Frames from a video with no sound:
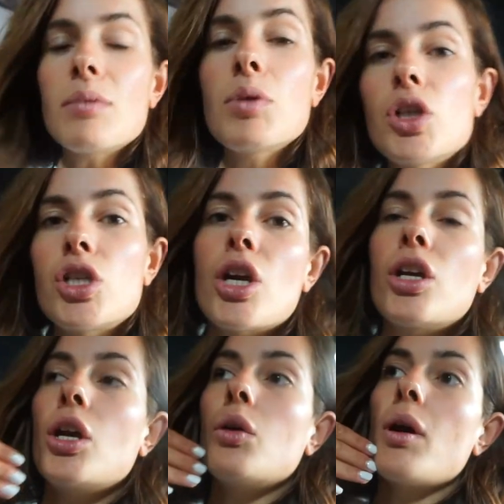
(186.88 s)
I'm going to show
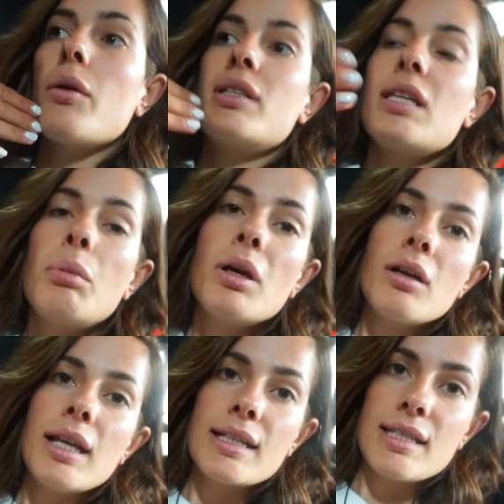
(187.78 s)
you a
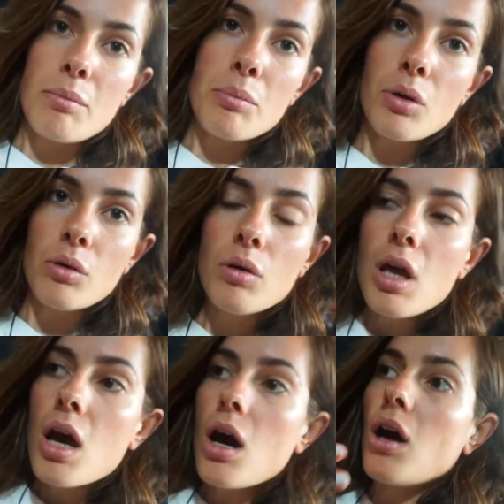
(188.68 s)
typical example
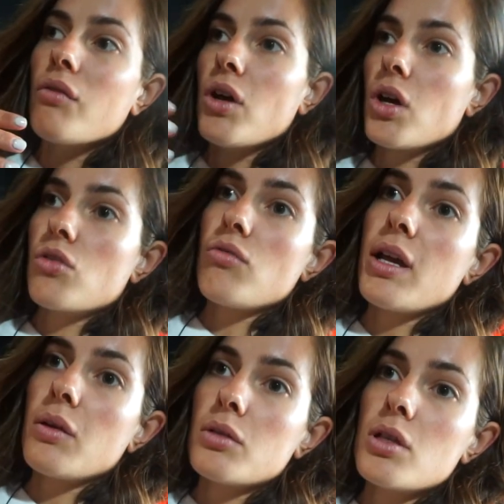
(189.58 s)
of a
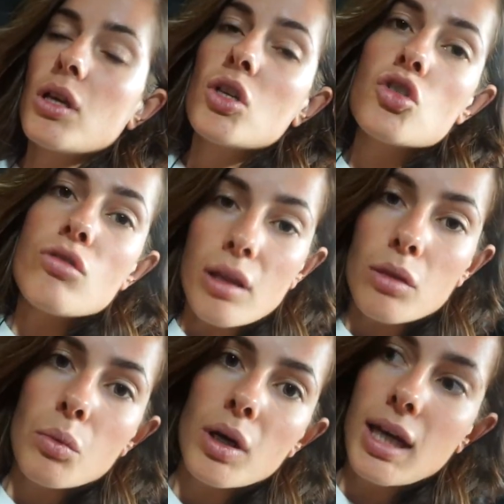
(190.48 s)
great
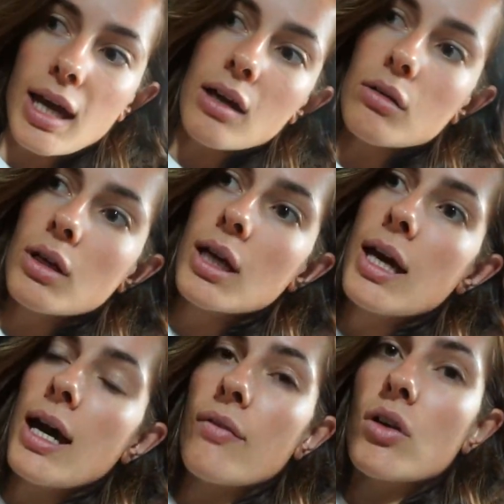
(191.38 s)
strength workout
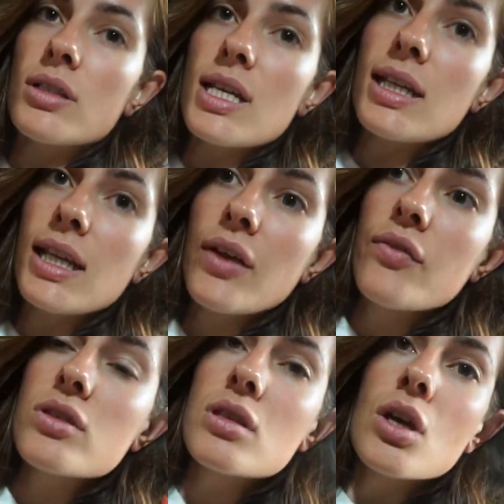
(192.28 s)
I've got
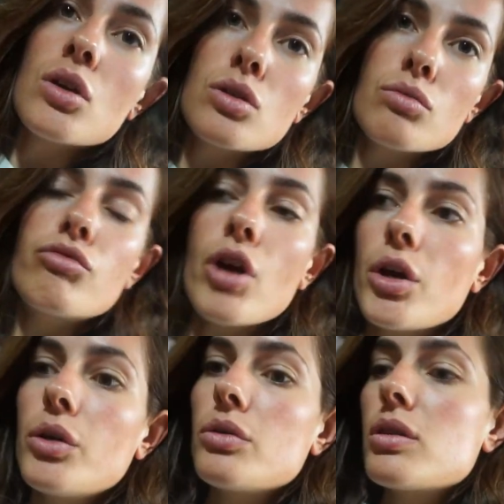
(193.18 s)
deadlifts, some
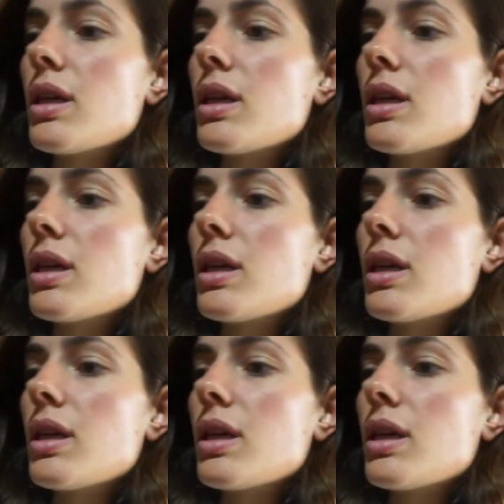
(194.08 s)
rows,